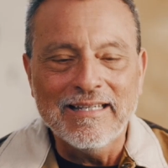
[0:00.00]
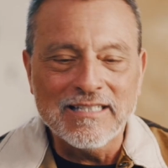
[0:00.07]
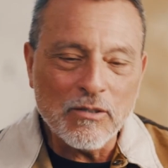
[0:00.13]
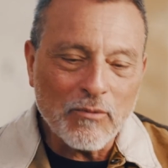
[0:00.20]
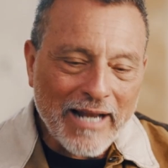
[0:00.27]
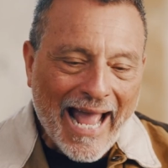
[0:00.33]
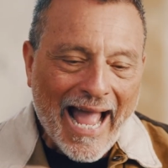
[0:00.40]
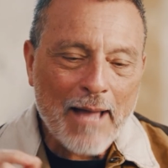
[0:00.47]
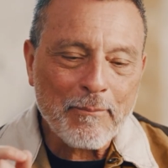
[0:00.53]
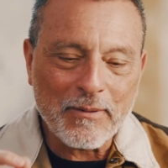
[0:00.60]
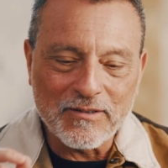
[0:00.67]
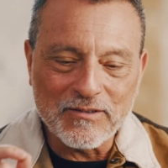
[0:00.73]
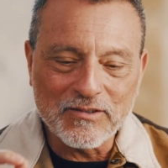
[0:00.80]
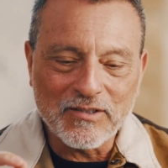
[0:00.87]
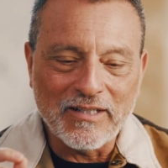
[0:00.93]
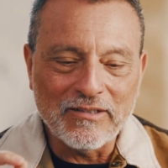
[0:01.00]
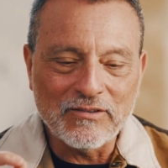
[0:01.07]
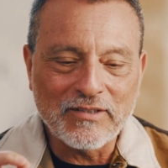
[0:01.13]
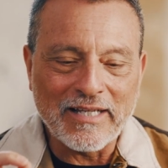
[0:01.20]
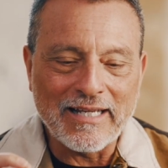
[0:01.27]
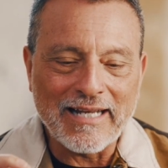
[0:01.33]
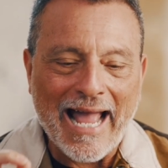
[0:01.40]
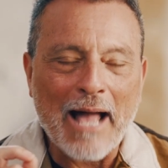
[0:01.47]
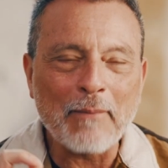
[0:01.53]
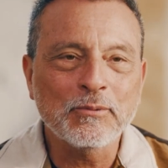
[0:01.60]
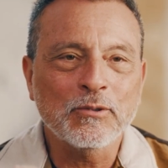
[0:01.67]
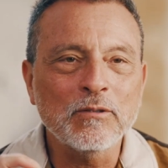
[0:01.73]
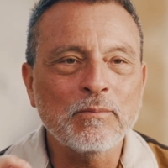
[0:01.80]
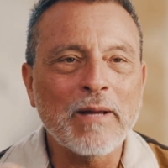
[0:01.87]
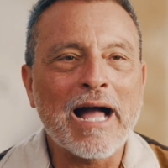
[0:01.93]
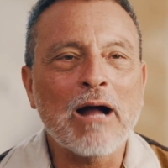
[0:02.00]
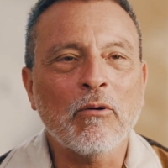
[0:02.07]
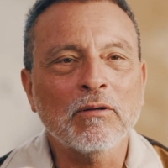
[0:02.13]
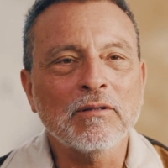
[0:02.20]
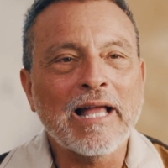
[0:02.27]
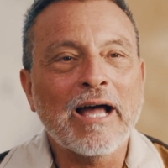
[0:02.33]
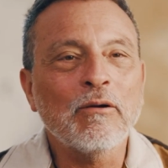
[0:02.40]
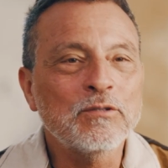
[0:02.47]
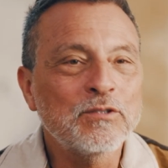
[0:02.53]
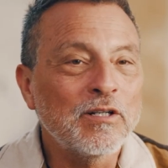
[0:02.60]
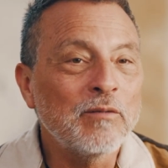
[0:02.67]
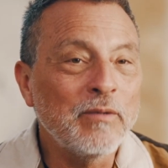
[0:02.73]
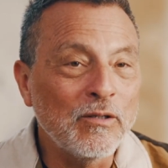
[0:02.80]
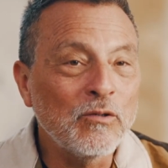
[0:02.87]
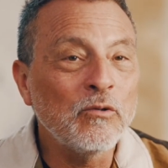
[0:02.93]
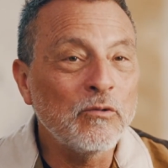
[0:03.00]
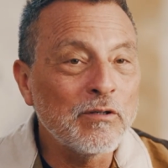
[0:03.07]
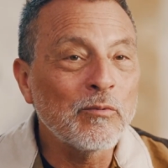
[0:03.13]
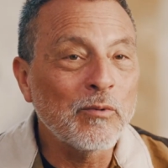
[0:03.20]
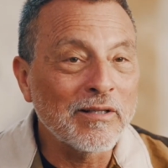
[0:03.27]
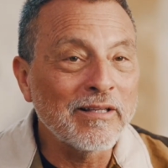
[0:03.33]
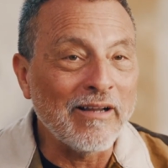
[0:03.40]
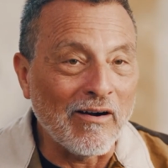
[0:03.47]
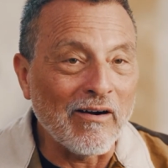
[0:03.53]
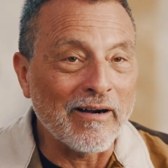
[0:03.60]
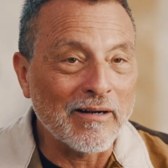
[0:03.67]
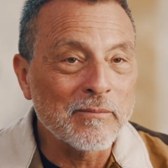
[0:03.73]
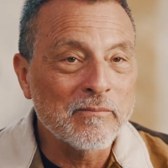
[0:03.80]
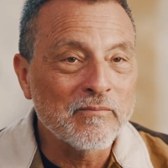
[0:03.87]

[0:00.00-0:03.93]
See, what happens is that absolute power allows you to be who you really are.